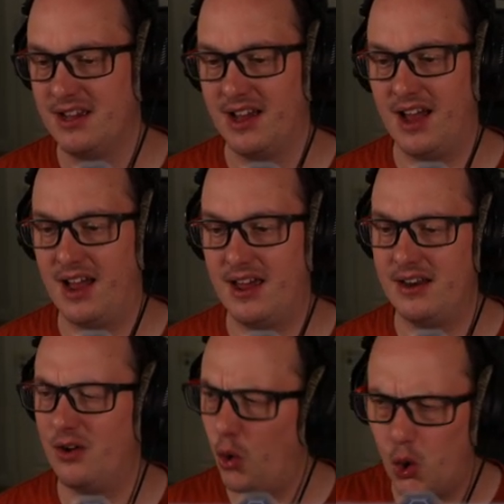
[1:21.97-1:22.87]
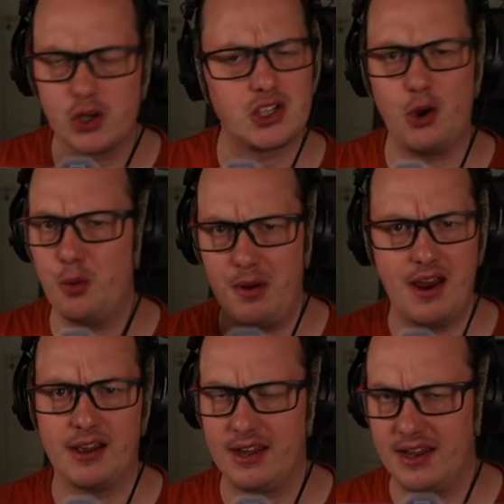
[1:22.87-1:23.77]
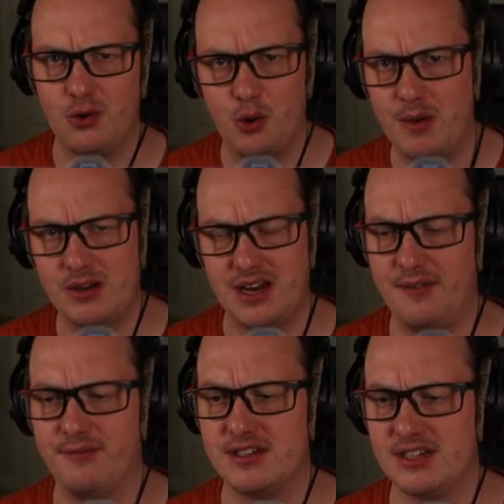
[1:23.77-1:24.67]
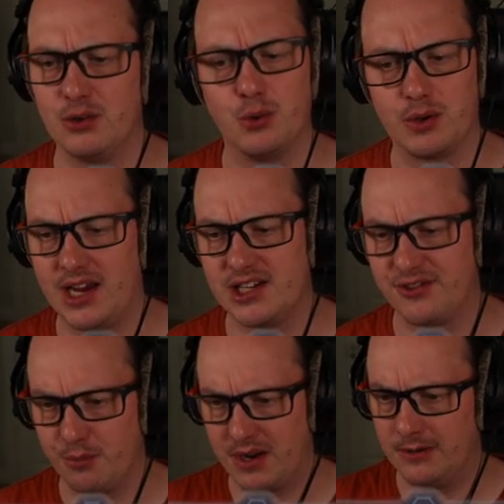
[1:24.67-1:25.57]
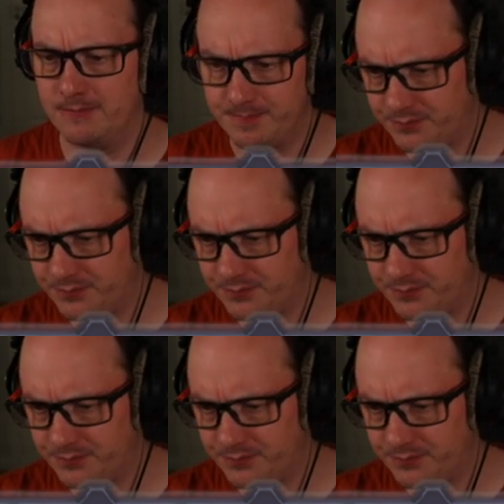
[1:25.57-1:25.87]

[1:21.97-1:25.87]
Uh, an auto pick in almost every single case for me.